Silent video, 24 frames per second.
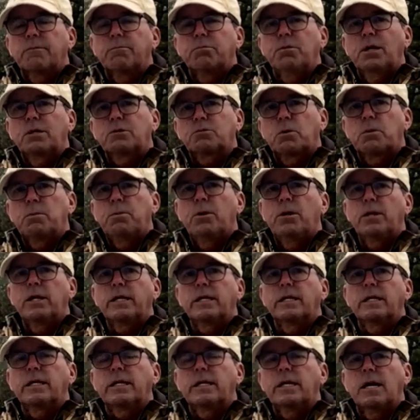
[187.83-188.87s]
and plus we're
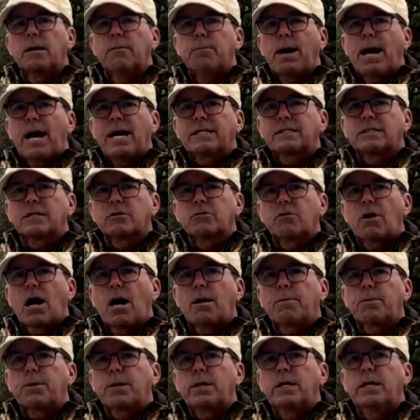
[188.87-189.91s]
putting the uh, bass and
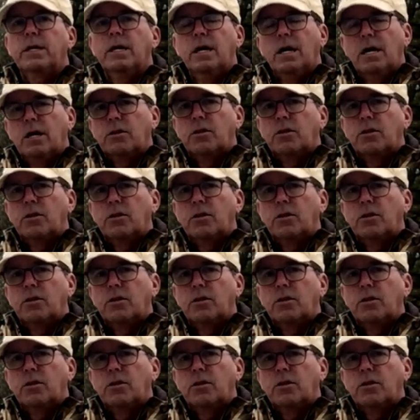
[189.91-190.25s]
crappie.